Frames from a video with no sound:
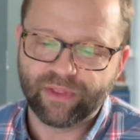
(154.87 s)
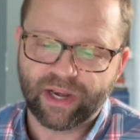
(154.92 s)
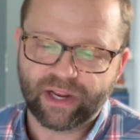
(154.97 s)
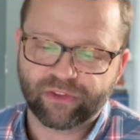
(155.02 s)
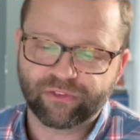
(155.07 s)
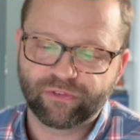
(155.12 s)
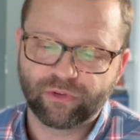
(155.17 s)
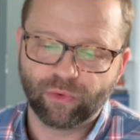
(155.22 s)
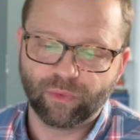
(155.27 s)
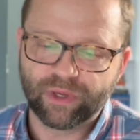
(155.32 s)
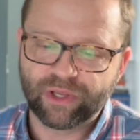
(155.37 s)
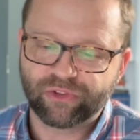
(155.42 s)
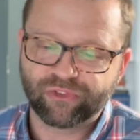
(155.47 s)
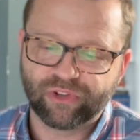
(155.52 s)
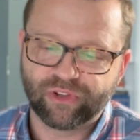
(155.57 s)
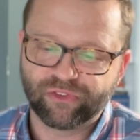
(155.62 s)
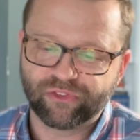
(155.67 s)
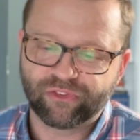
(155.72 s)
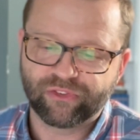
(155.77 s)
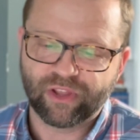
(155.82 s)
the next few
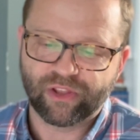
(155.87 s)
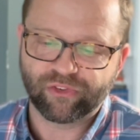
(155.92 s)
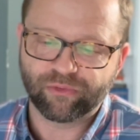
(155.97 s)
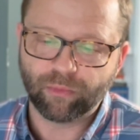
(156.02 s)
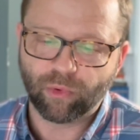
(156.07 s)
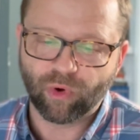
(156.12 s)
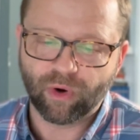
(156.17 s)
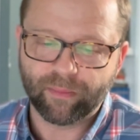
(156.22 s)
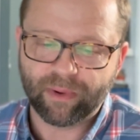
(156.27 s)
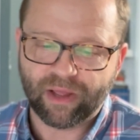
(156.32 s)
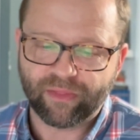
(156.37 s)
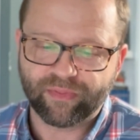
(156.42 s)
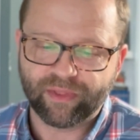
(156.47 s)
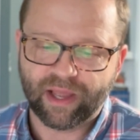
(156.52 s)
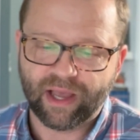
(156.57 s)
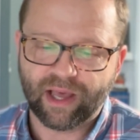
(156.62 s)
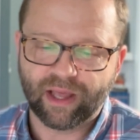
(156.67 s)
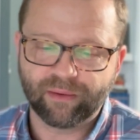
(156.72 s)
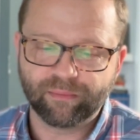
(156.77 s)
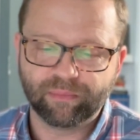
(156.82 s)
weeks that says more about
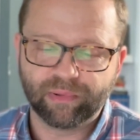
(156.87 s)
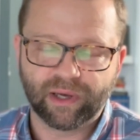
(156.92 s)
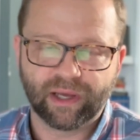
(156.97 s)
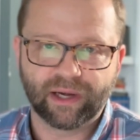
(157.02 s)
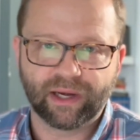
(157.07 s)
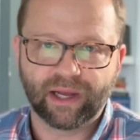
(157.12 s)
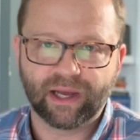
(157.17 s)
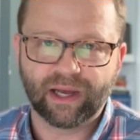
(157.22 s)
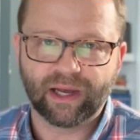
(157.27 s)
that, but